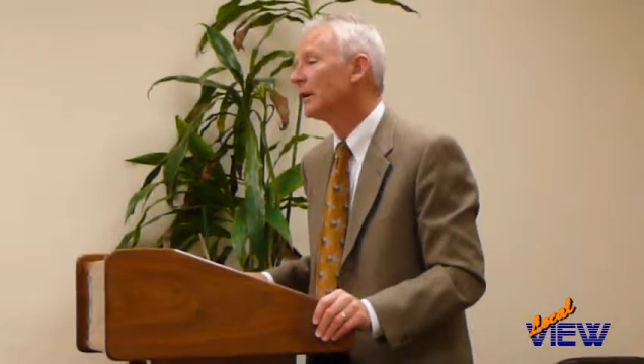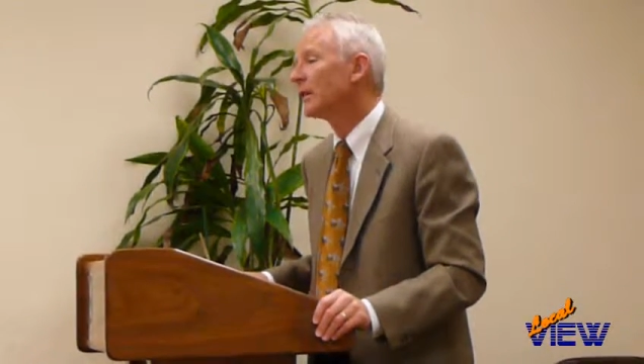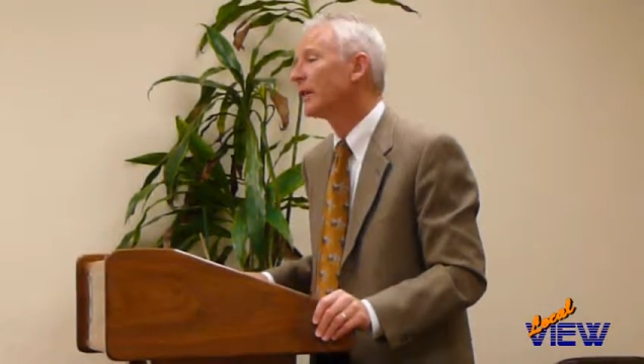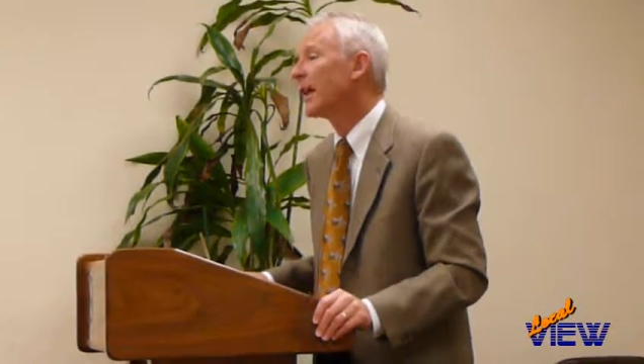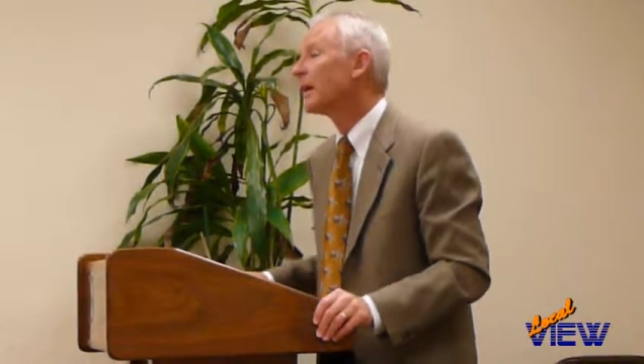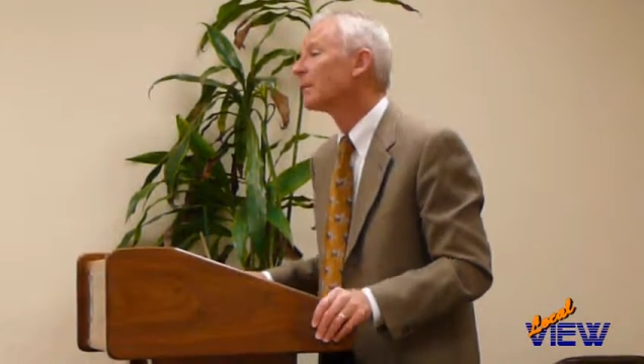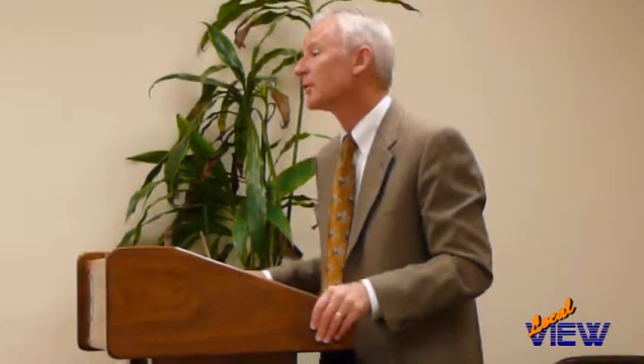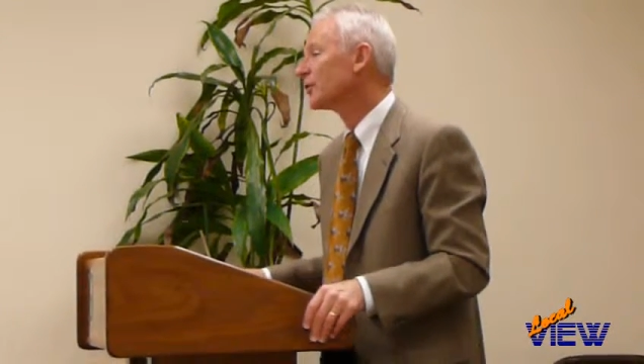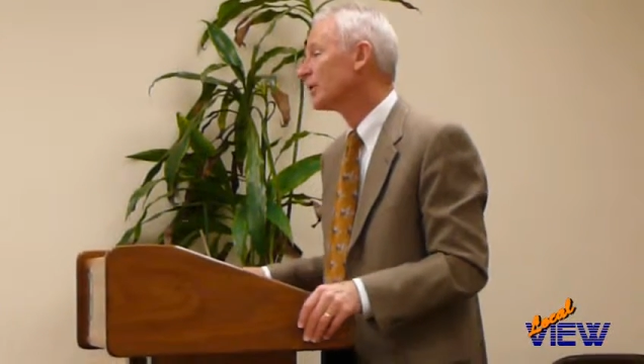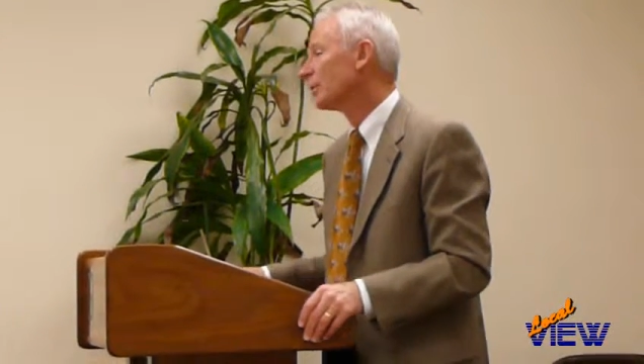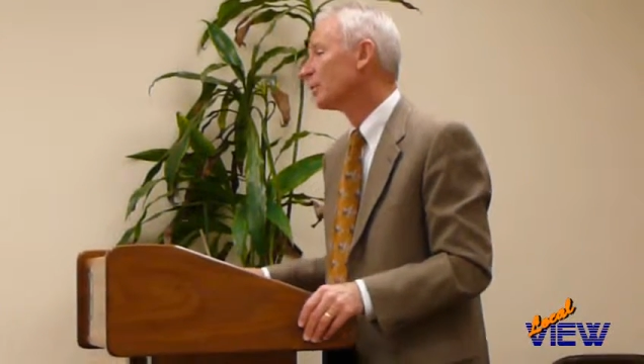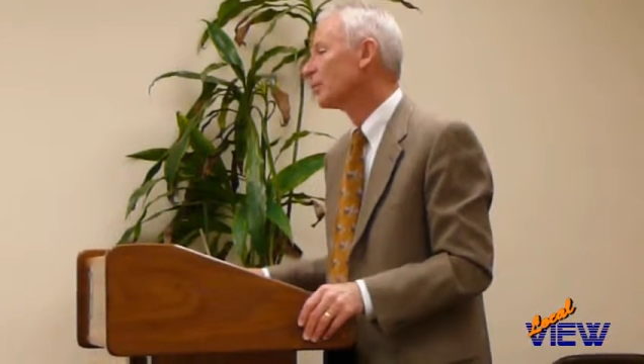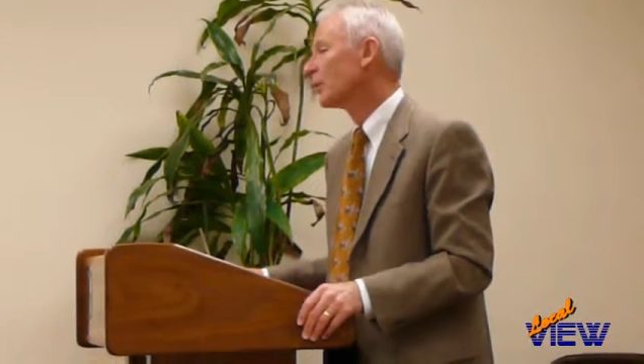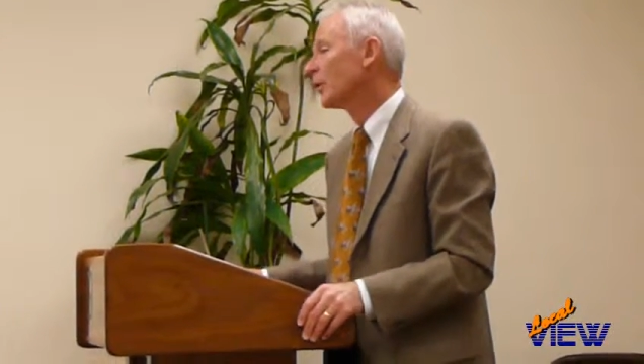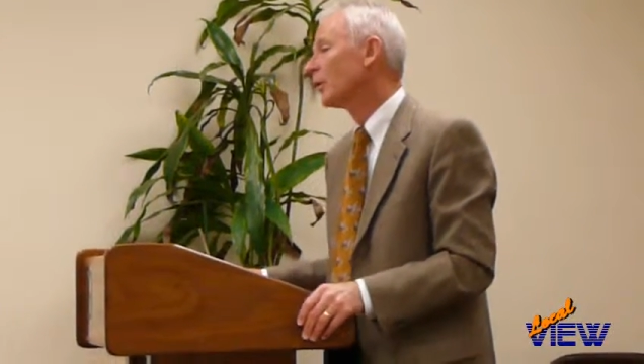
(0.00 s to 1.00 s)
the
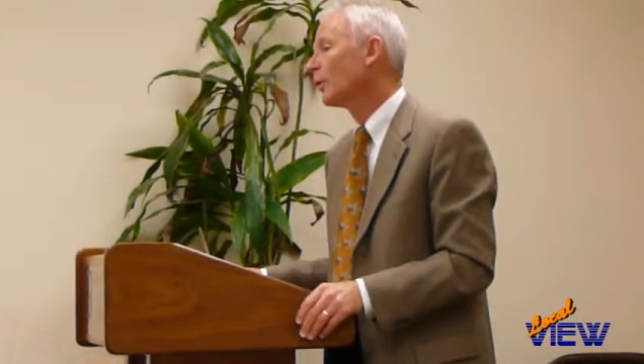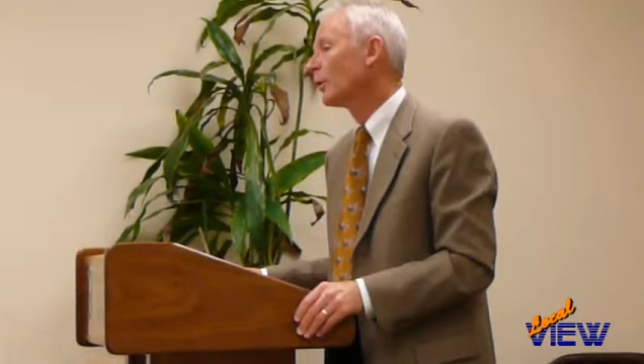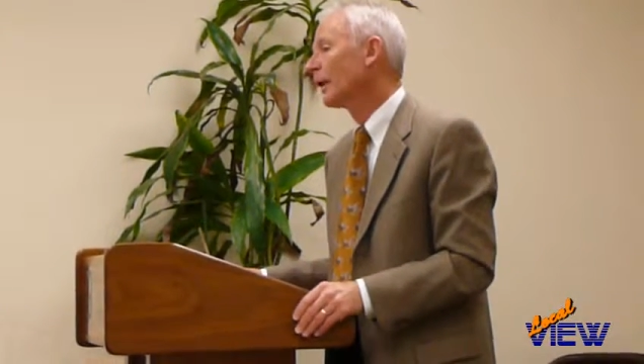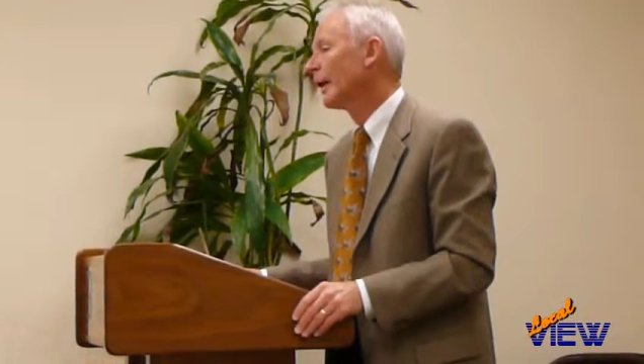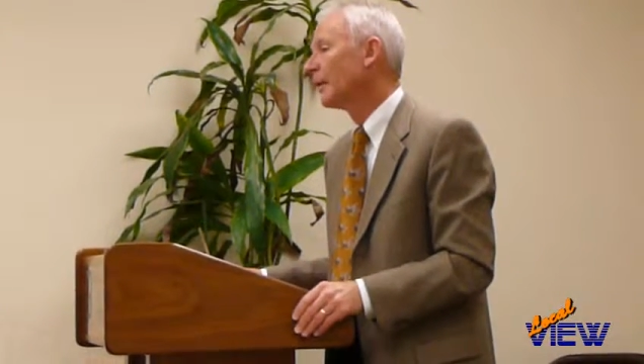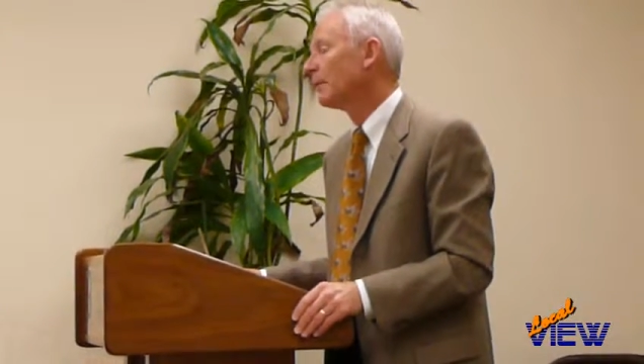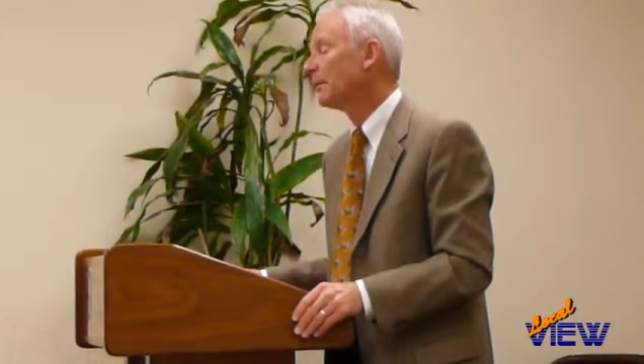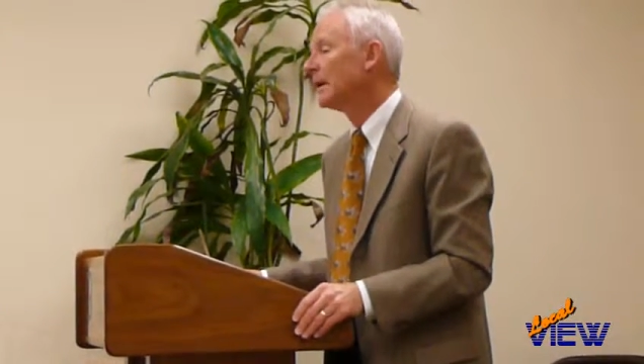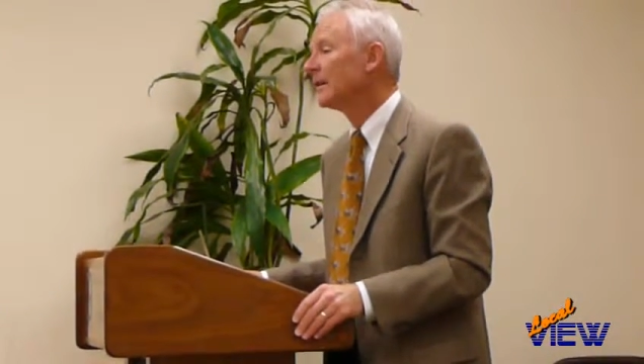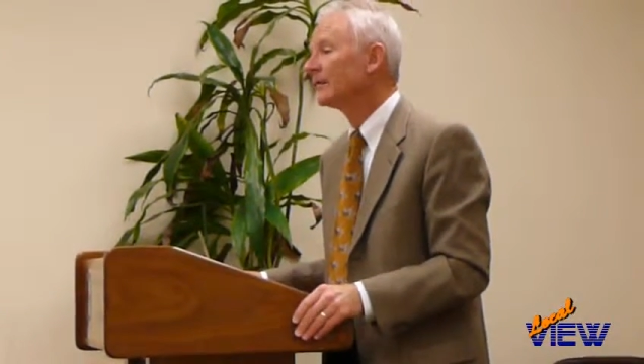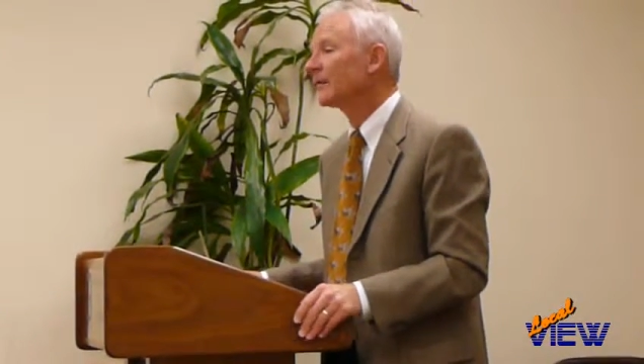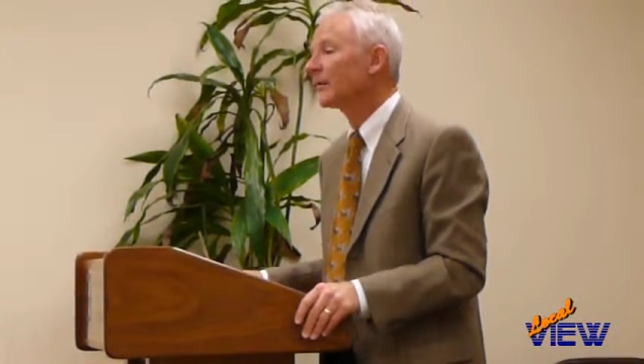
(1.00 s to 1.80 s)
campership program